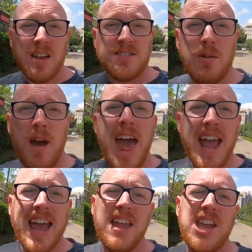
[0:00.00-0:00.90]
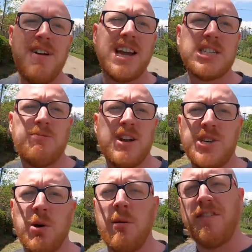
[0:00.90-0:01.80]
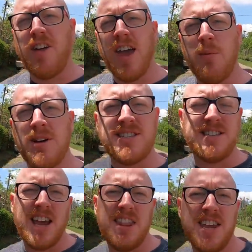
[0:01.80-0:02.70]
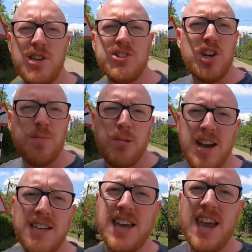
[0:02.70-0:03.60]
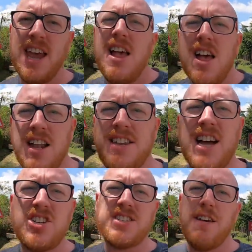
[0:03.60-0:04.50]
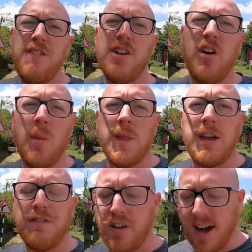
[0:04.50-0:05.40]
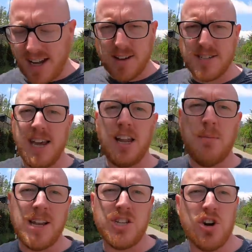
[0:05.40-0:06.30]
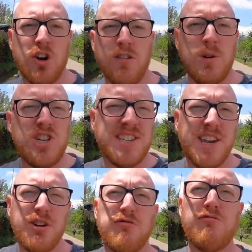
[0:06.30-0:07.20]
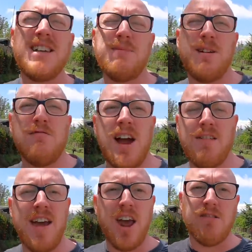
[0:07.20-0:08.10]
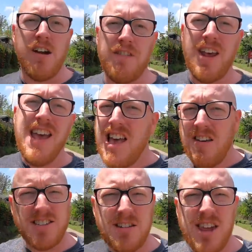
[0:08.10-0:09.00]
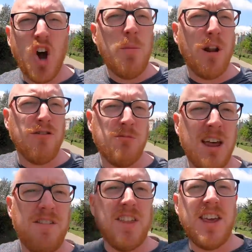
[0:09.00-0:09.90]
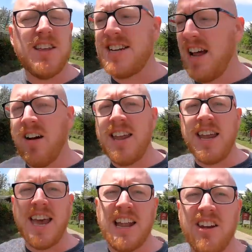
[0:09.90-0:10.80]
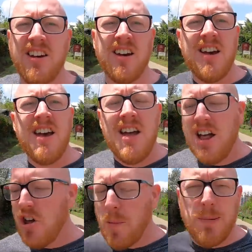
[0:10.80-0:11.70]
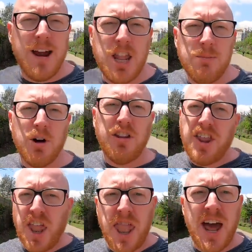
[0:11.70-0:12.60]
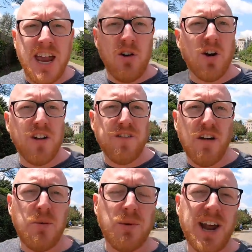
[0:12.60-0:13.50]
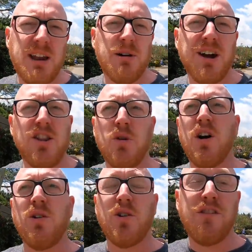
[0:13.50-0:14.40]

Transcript: So Air Kenya Express, who I'm flying with today, they usually operate a Dash 7 on the flight down to Kilimanjaro, which is an incredibly rare aircraft. There's only a couple of them left. I think there's an airline in Canada that operate them, but other than that, you're not going to find one anywhere in the world.